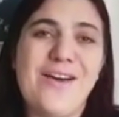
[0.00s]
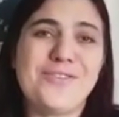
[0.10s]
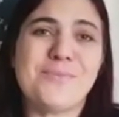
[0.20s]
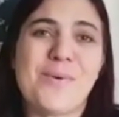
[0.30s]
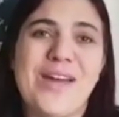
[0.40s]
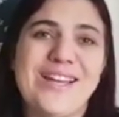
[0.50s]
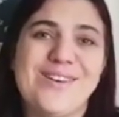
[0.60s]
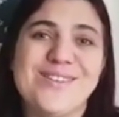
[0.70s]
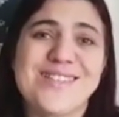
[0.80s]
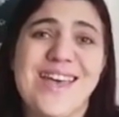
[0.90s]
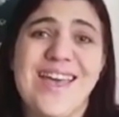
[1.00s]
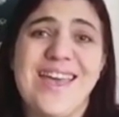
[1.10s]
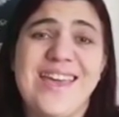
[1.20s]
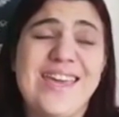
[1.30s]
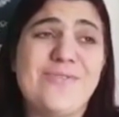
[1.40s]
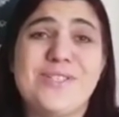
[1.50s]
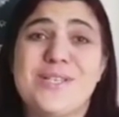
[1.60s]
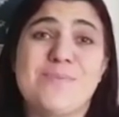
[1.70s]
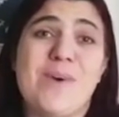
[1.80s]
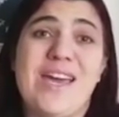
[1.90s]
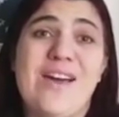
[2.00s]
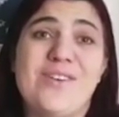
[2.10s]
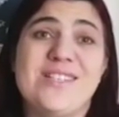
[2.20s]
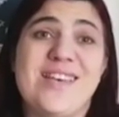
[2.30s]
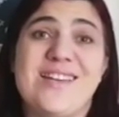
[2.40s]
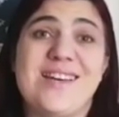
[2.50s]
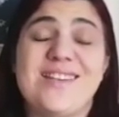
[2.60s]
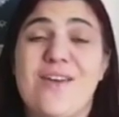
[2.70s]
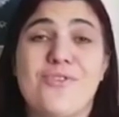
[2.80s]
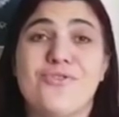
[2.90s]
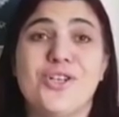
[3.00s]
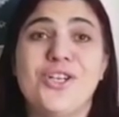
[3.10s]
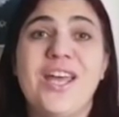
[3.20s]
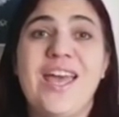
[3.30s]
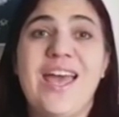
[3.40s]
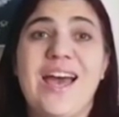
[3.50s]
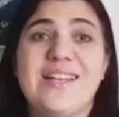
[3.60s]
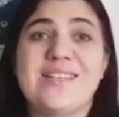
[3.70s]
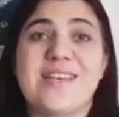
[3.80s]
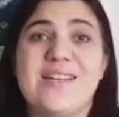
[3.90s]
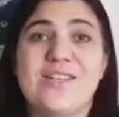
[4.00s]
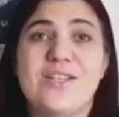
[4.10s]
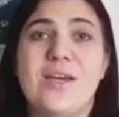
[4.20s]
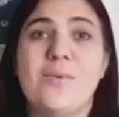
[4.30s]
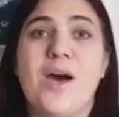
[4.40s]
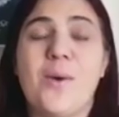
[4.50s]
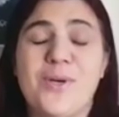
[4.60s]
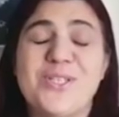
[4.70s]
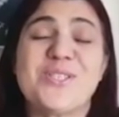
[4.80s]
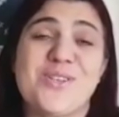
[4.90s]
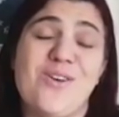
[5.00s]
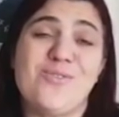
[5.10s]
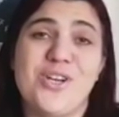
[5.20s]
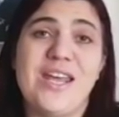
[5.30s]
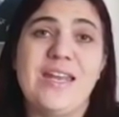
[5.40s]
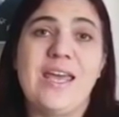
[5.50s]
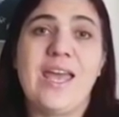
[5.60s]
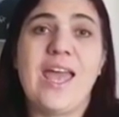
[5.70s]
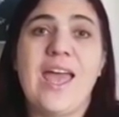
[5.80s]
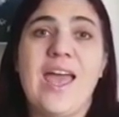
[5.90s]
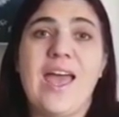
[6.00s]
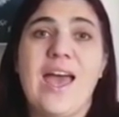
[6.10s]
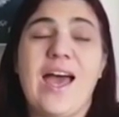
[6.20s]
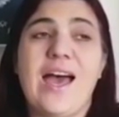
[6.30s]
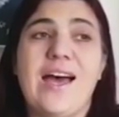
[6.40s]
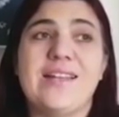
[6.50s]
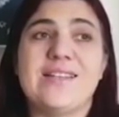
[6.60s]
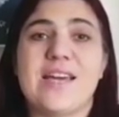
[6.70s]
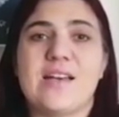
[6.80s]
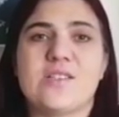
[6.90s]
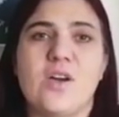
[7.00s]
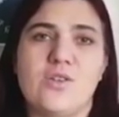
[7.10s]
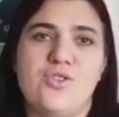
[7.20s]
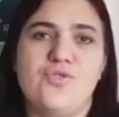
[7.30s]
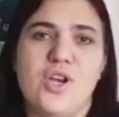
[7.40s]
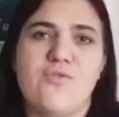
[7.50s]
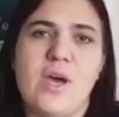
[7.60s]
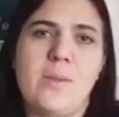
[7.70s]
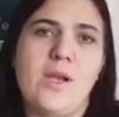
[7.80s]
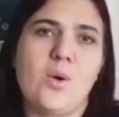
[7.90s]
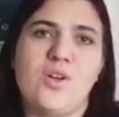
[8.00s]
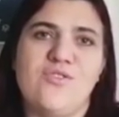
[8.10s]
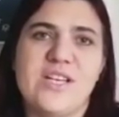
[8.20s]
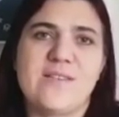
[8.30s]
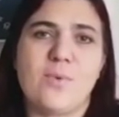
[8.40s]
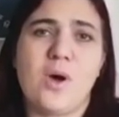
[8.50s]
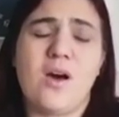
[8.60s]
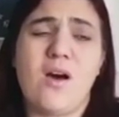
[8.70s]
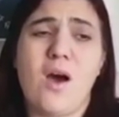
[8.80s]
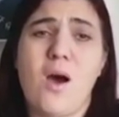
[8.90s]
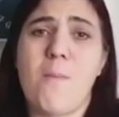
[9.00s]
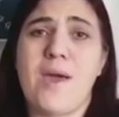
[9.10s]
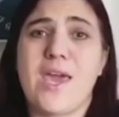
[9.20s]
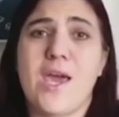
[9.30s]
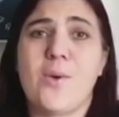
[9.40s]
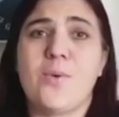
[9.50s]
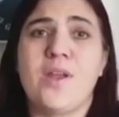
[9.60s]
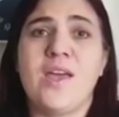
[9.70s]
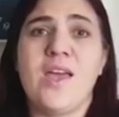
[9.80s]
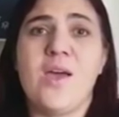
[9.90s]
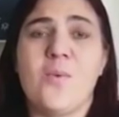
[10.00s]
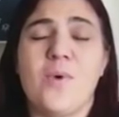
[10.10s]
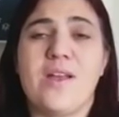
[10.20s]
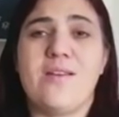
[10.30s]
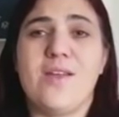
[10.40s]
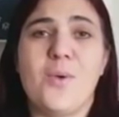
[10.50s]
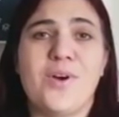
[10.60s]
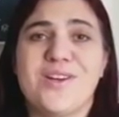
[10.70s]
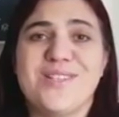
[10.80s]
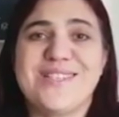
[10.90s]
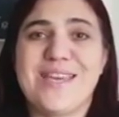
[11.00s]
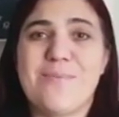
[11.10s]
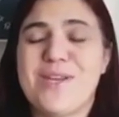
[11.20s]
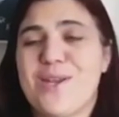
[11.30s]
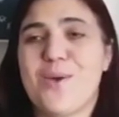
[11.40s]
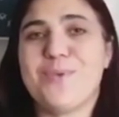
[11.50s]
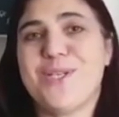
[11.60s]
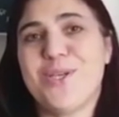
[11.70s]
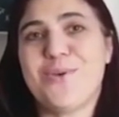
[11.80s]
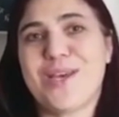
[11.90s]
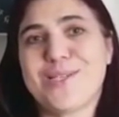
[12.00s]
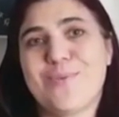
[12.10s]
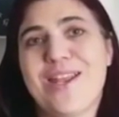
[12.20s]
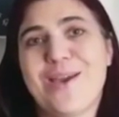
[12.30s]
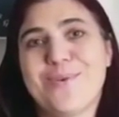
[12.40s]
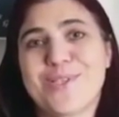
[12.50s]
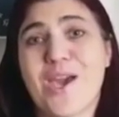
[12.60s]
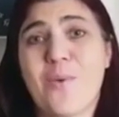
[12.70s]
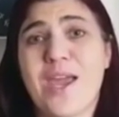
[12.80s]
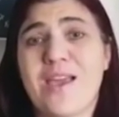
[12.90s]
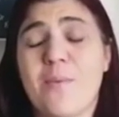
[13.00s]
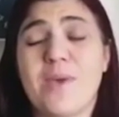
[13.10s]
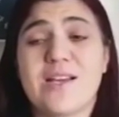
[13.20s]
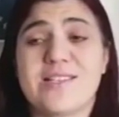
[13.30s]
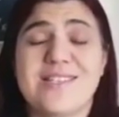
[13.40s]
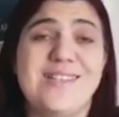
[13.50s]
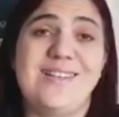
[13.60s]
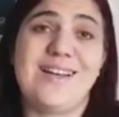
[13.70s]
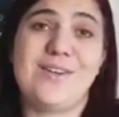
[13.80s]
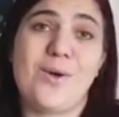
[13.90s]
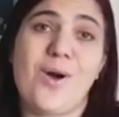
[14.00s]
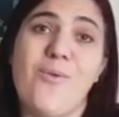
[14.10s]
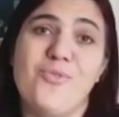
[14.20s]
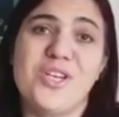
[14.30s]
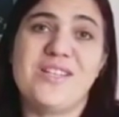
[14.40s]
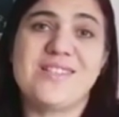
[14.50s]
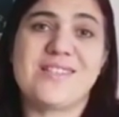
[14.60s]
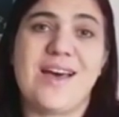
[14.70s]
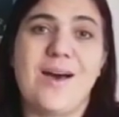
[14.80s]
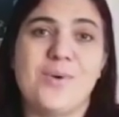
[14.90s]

After my weight loss, even despite having said I'd never run, I decided, you know what, I want to start running. And I started running around the local reservoir on my own when no one could see me, nobody knew that's when I was going, because I still had no confidence.